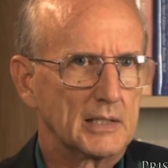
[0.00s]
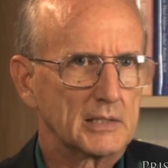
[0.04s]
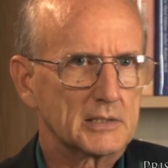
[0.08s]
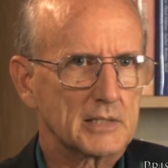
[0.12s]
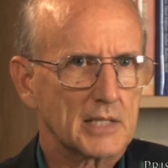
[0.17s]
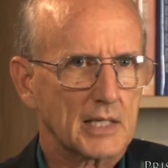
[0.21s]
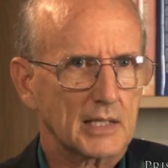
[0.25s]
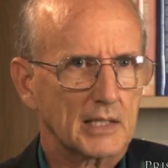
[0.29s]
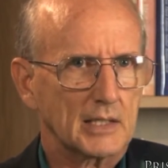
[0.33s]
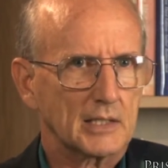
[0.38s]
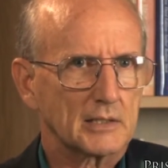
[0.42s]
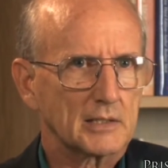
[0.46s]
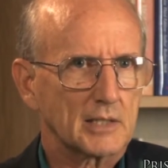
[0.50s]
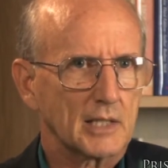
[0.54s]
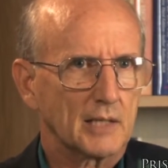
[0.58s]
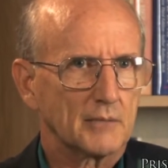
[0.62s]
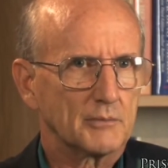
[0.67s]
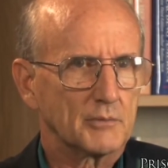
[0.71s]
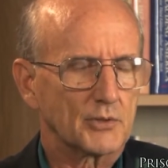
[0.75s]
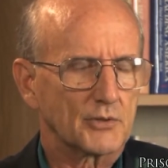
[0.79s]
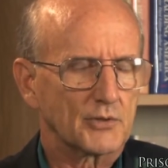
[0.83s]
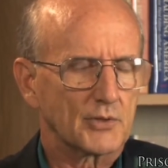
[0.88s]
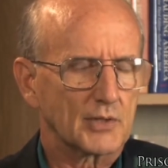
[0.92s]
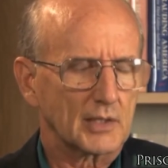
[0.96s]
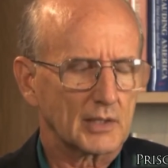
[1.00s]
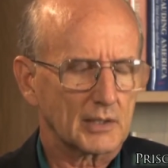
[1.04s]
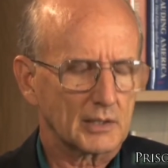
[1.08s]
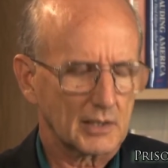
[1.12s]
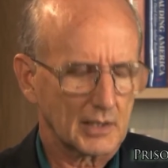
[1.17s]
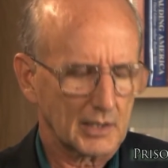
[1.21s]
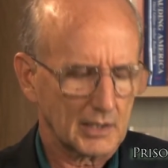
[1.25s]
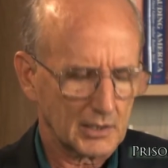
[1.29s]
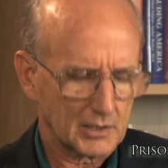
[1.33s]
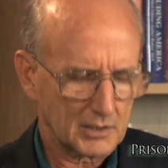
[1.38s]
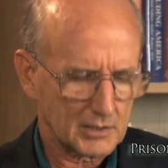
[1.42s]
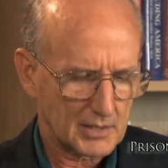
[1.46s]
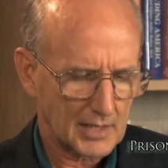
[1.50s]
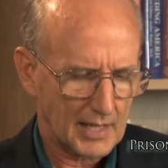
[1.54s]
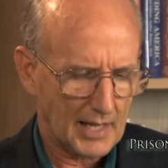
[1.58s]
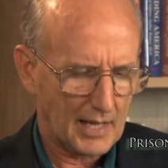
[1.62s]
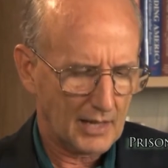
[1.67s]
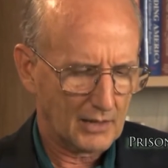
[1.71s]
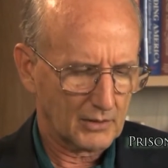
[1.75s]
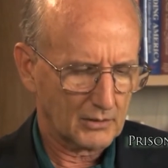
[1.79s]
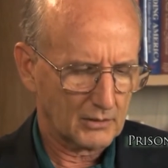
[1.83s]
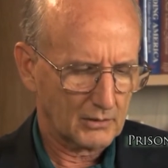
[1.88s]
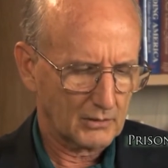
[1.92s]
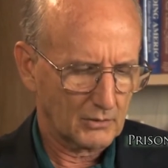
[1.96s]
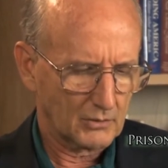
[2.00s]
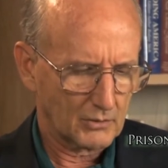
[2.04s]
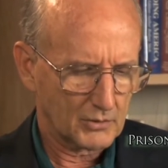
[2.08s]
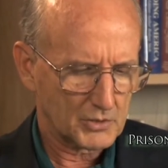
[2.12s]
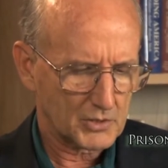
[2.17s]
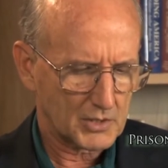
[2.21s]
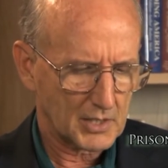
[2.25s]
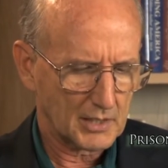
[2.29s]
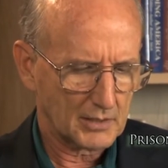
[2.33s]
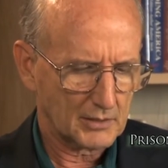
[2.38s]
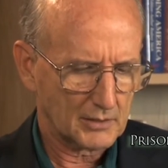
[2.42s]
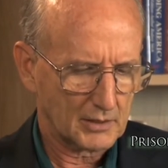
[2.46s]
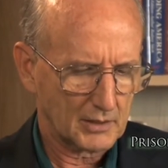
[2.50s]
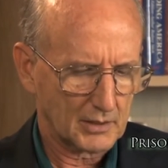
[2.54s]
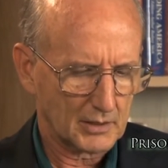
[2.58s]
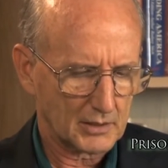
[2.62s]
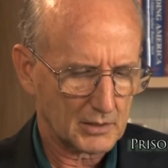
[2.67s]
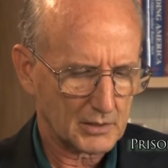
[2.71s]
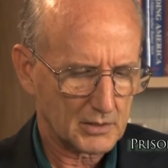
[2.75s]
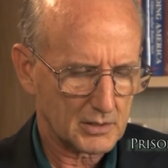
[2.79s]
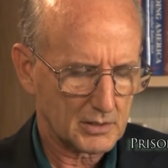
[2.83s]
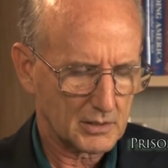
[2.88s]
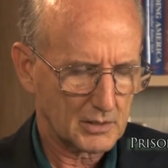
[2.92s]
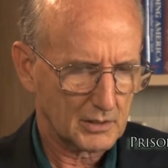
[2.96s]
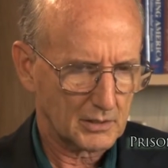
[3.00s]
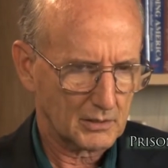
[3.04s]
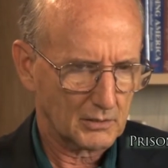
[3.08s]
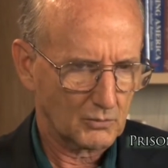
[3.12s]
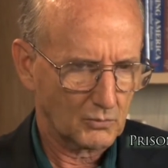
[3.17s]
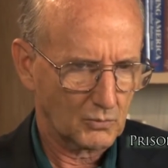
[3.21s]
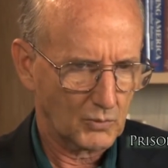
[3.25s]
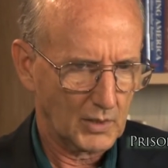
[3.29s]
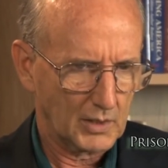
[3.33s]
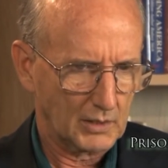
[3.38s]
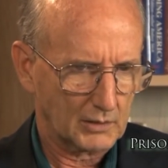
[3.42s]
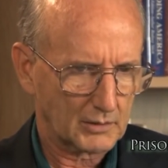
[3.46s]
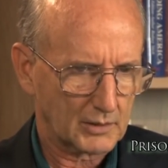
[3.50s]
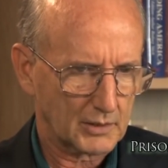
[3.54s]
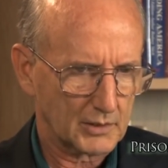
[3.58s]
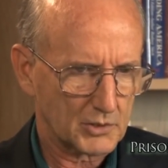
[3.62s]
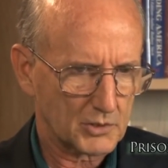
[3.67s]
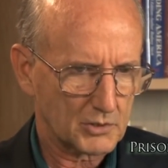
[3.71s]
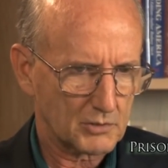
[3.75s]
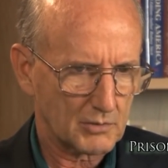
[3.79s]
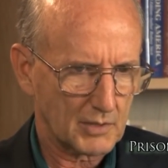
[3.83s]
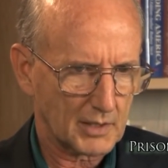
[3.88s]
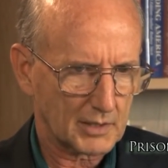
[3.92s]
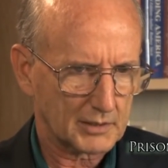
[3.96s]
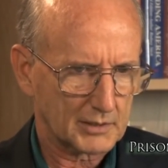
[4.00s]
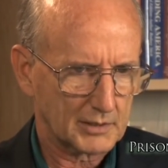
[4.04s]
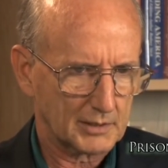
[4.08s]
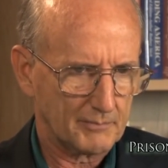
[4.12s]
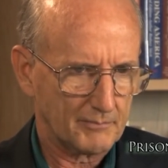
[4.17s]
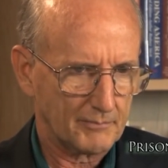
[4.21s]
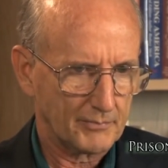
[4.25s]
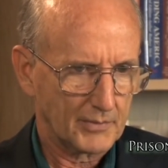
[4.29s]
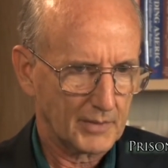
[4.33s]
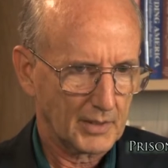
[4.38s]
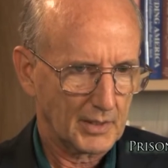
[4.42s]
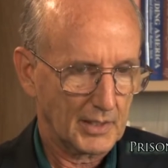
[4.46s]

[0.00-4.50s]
taking time to think things out or say things well constructed.